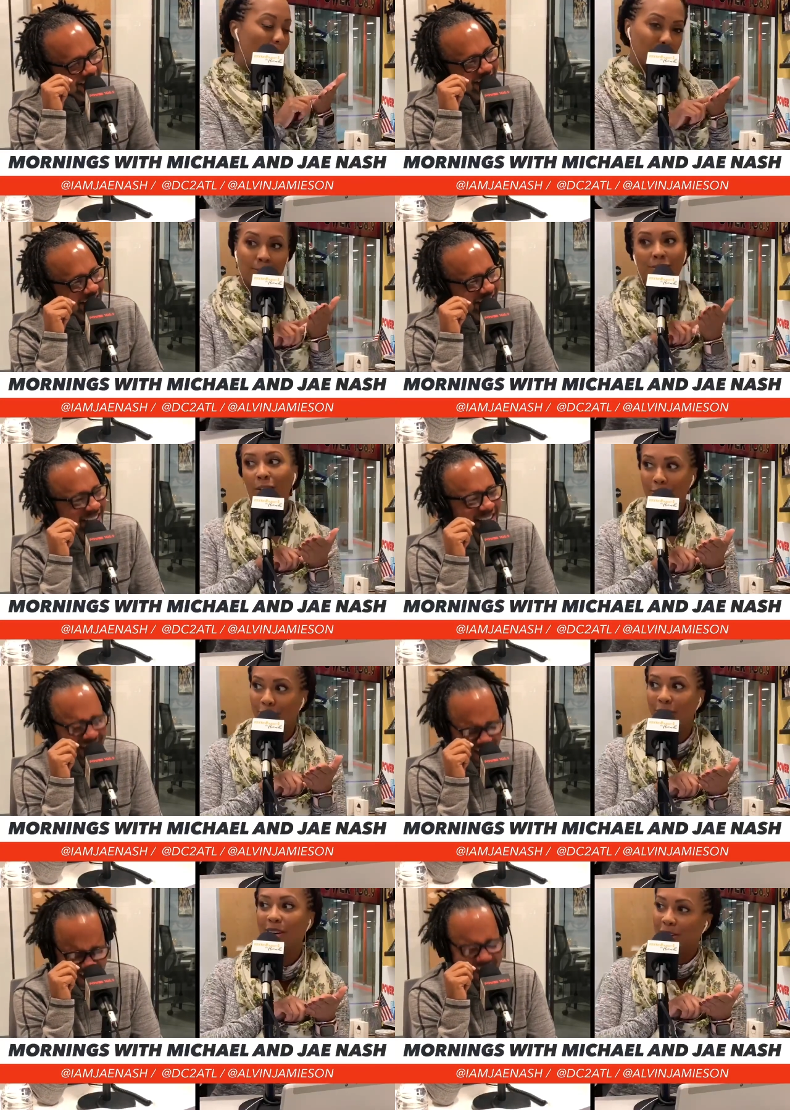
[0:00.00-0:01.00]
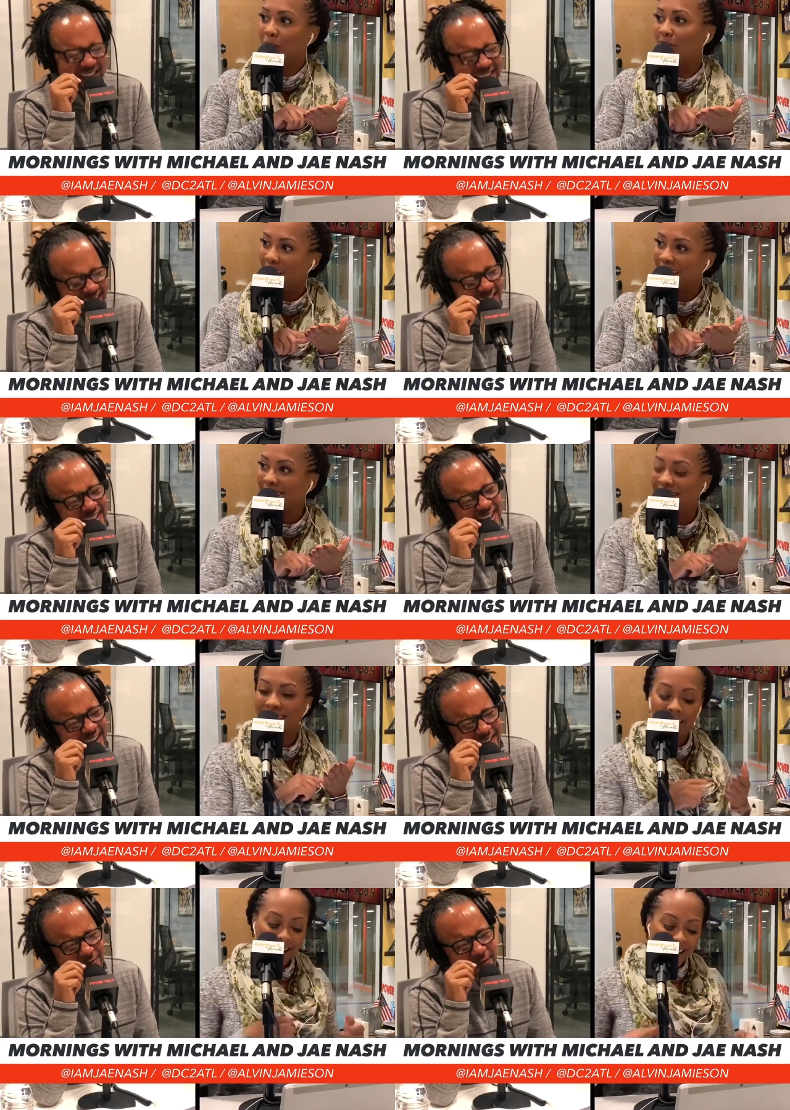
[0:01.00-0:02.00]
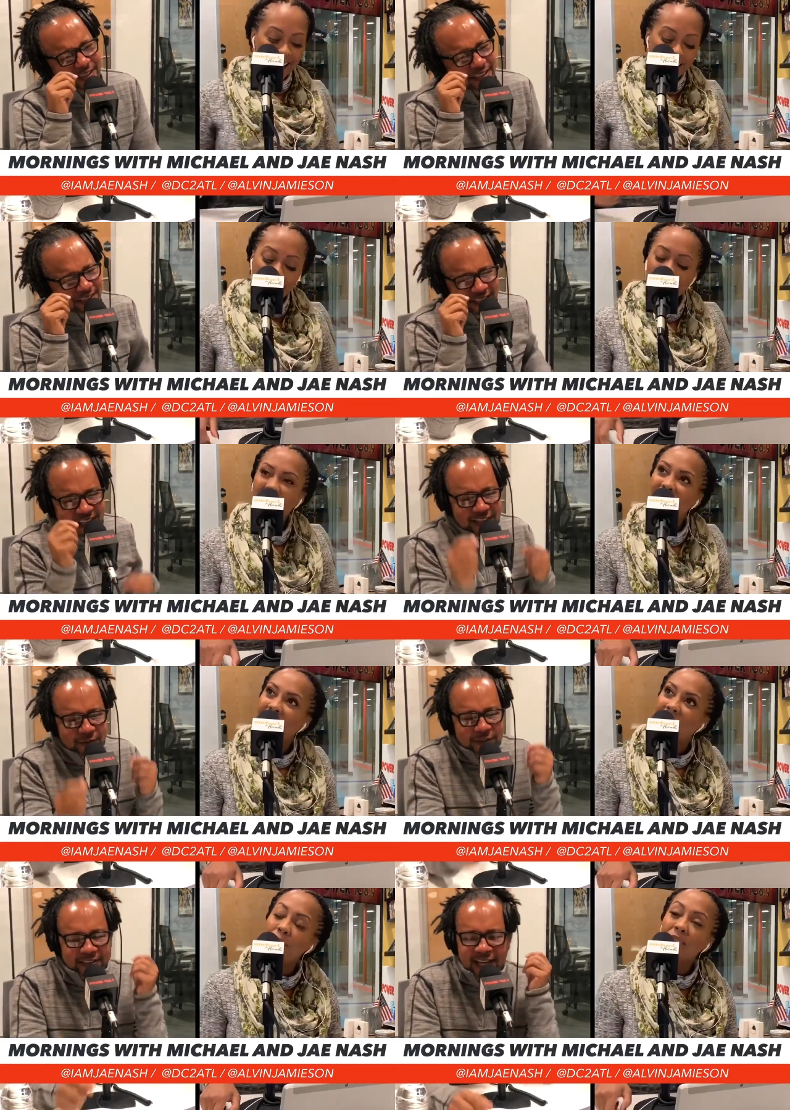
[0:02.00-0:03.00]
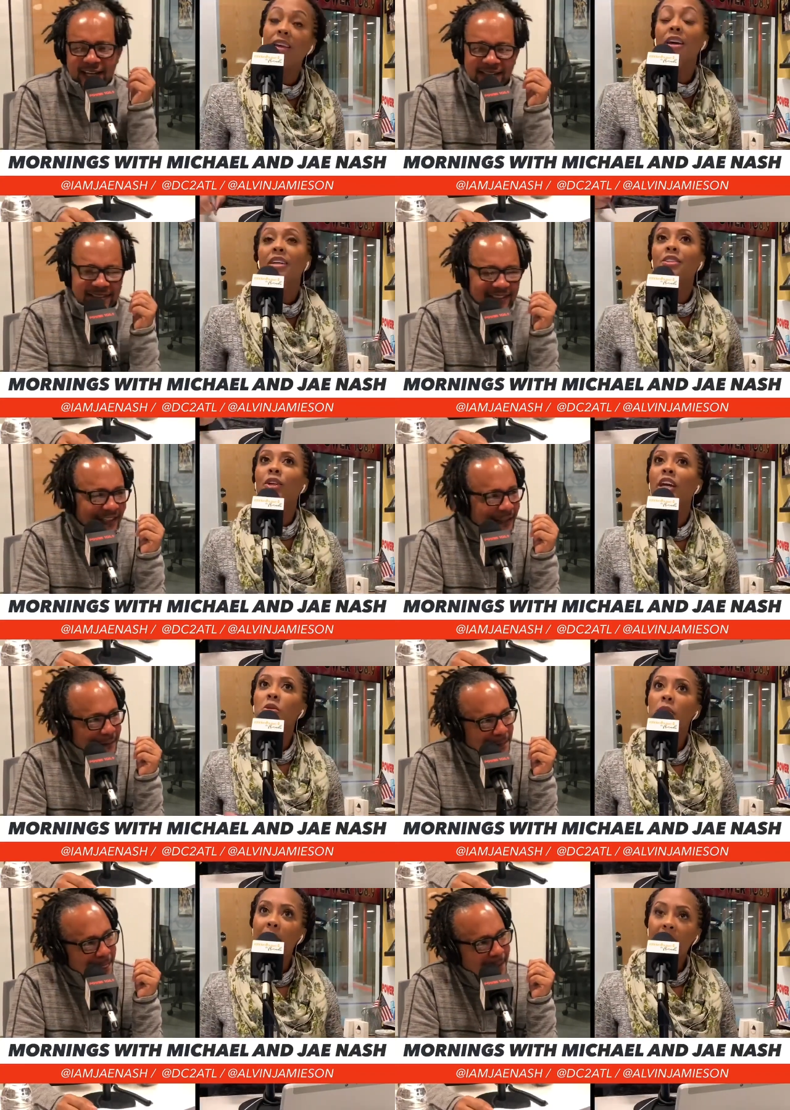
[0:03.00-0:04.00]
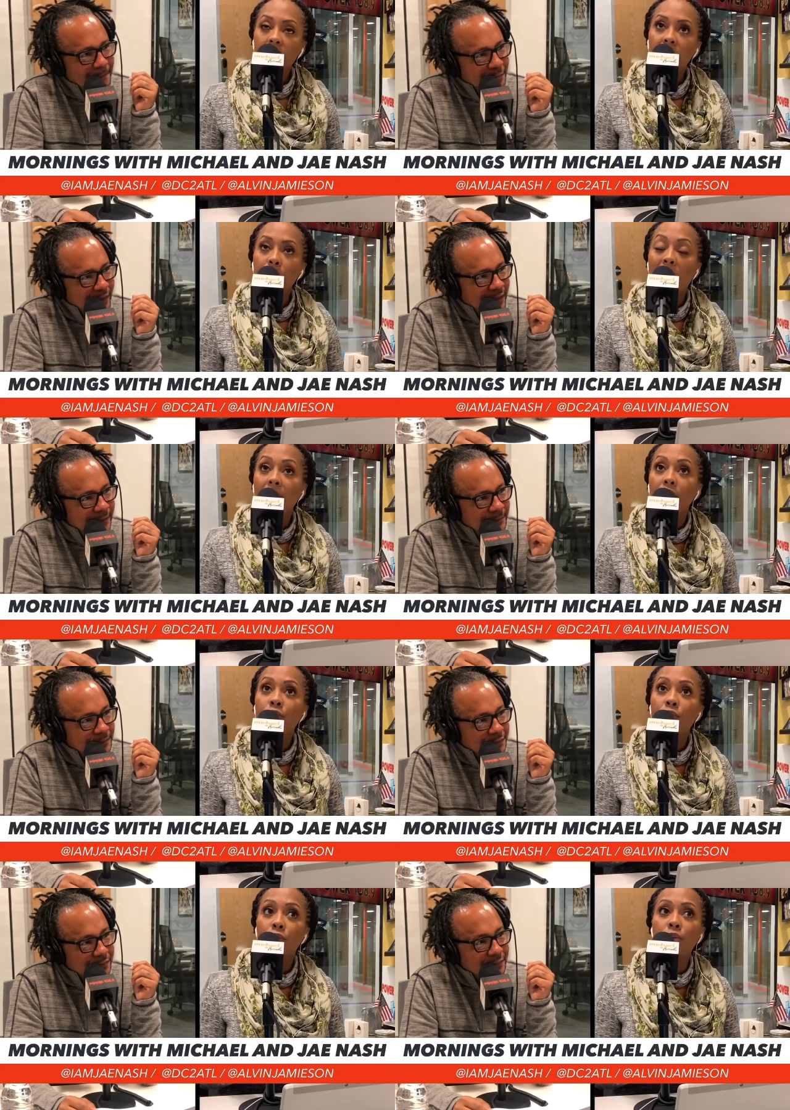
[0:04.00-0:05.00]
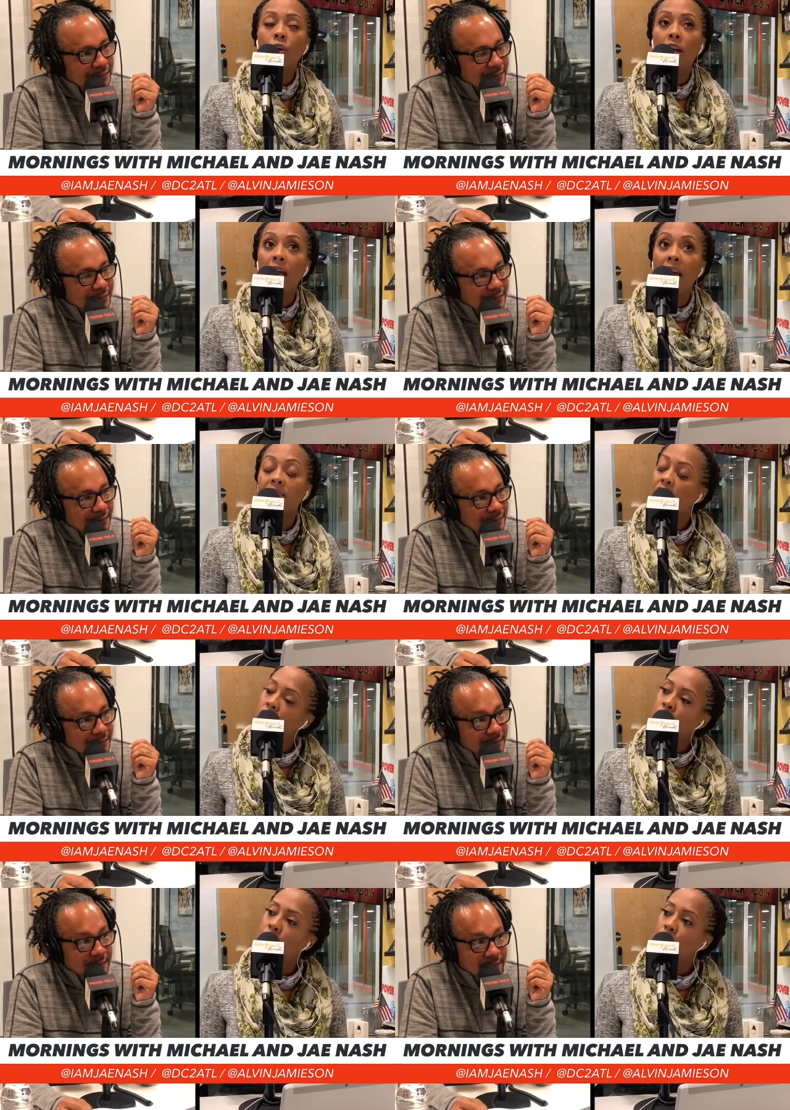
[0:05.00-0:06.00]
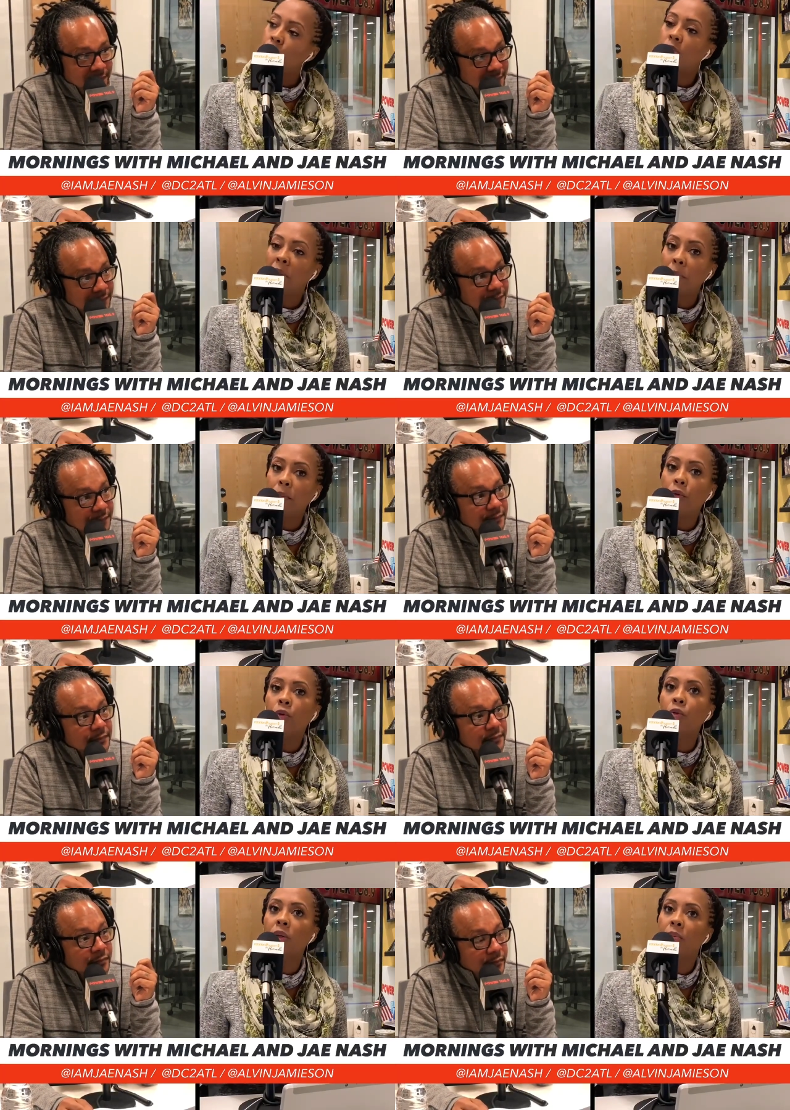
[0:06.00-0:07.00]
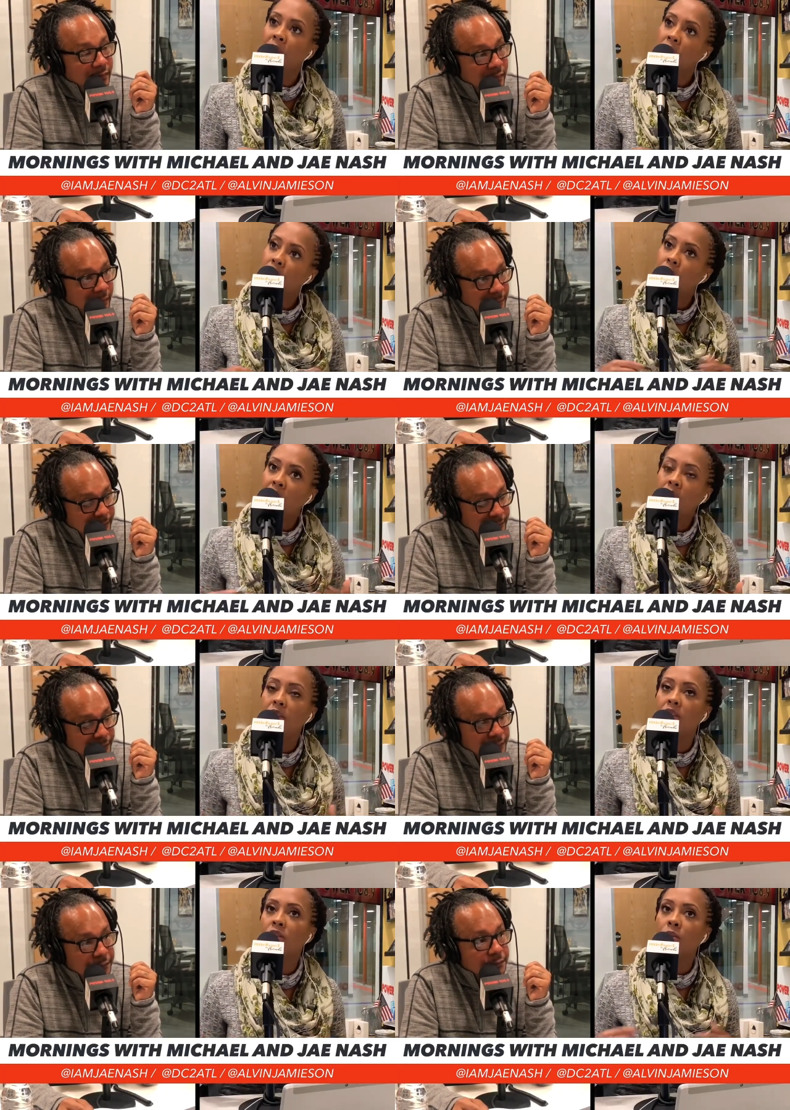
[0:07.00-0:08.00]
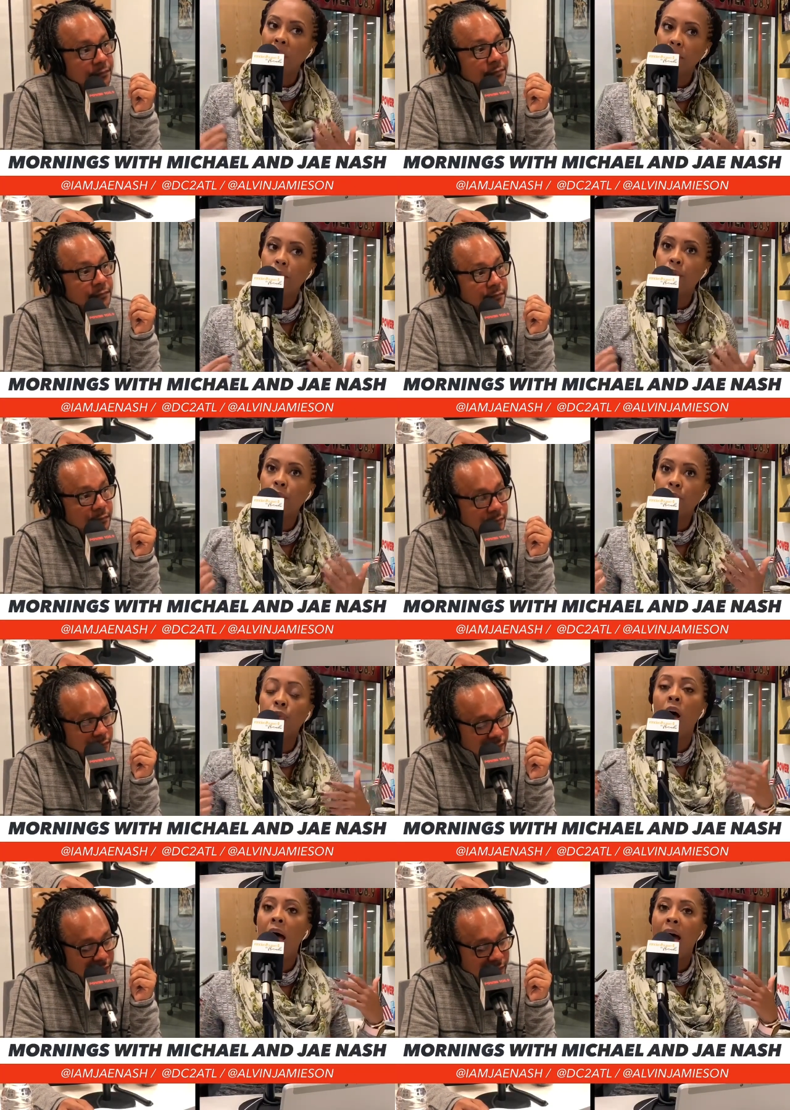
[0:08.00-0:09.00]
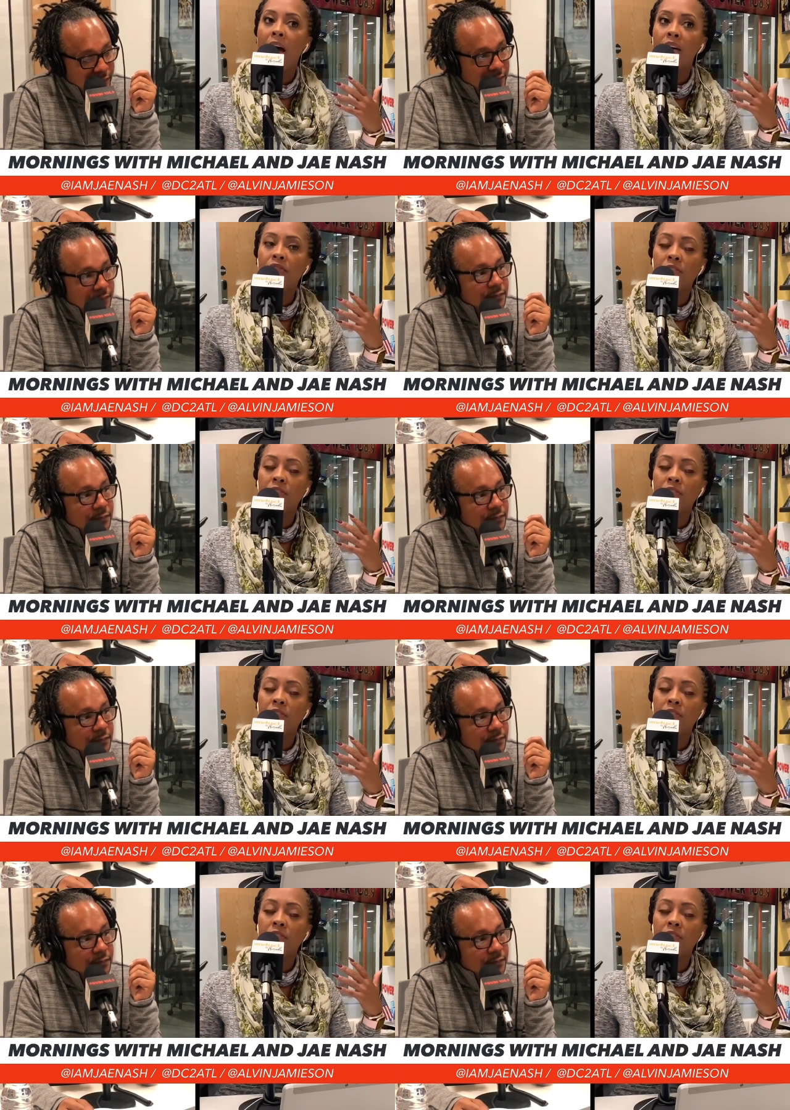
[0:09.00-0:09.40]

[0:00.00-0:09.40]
Speaker 1: was voting for it correctly. I had to read that shit like, like three times. So can you imagine somebody who has issues, people who with mental illness, or people who have